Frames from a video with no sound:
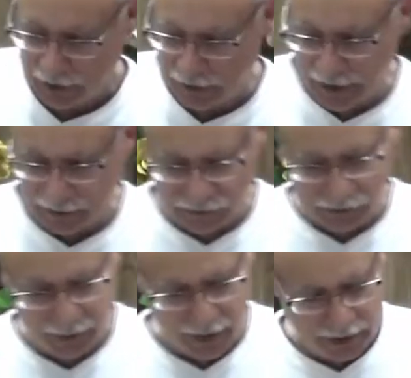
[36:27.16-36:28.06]

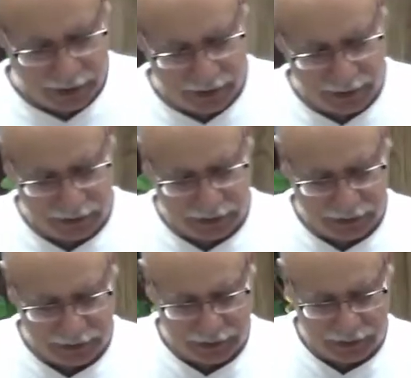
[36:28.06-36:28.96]
That's my
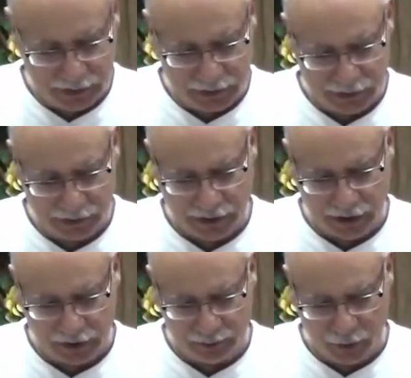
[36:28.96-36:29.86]

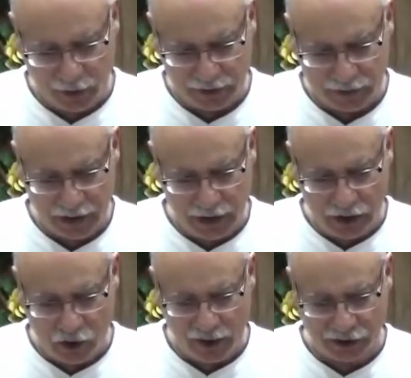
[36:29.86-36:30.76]
second point. Any
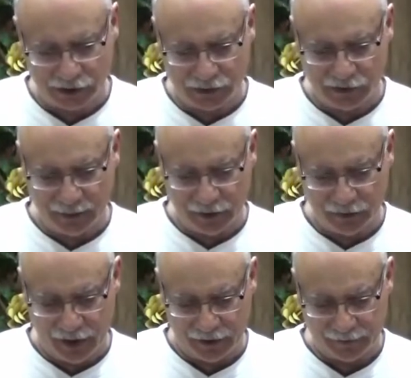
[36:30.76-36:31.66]
questions
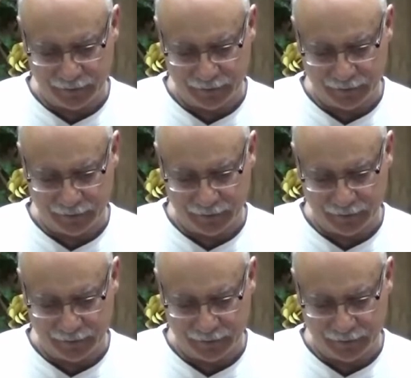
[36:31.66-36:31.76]
about that?